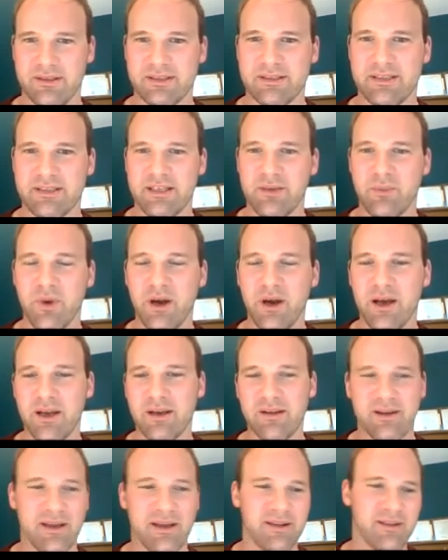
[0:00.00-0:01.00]

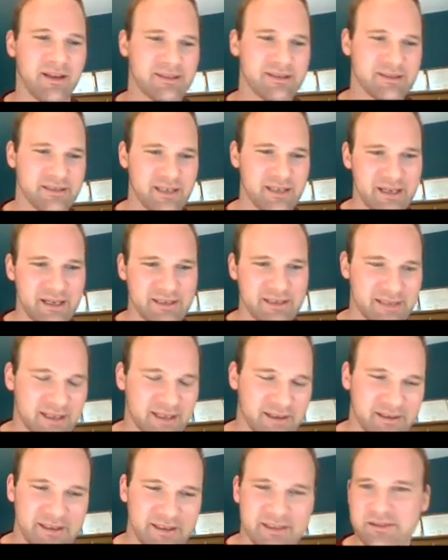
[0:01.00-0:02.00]
C1, and let's say it's
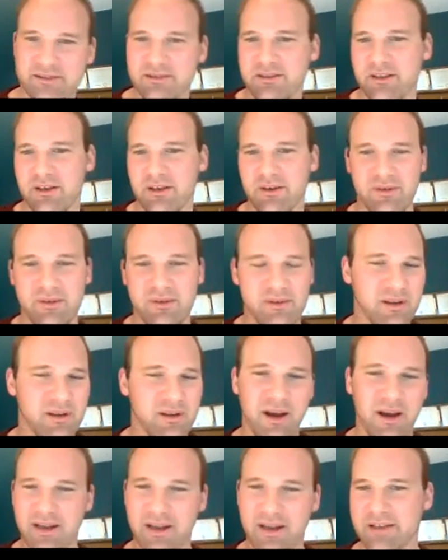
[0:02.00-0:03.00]
at least,
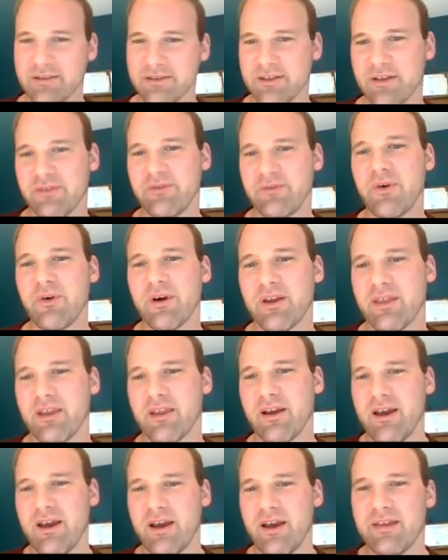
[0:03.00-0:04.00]
log n to the fourth,
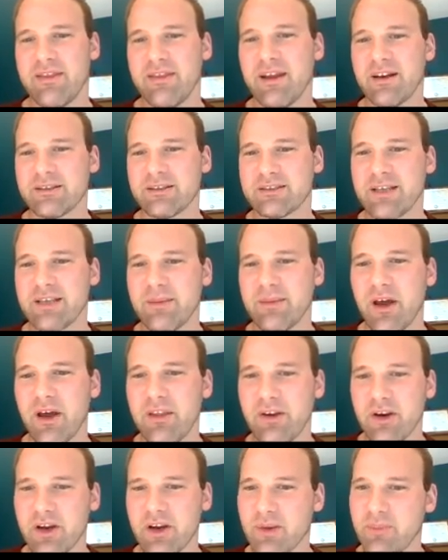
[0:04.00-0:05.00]
there's some
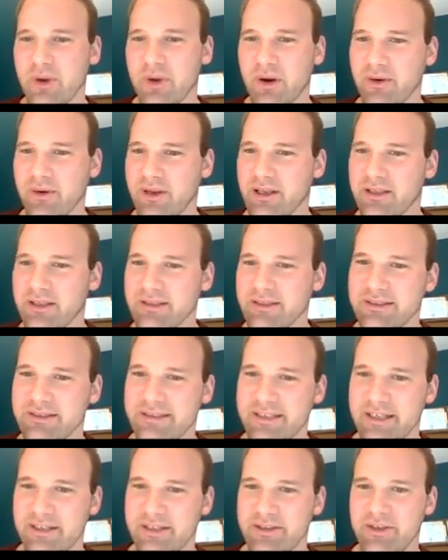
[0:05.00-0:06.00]
other component,
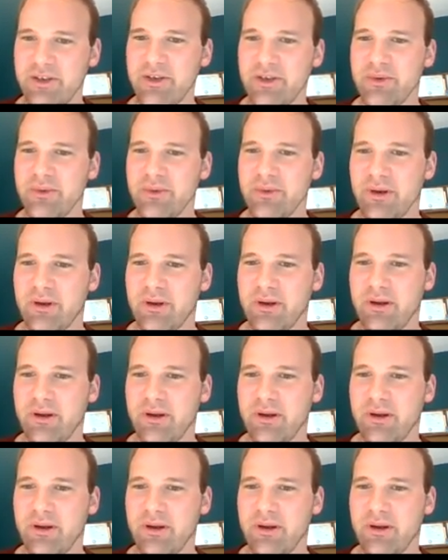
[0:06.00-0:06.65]
C2,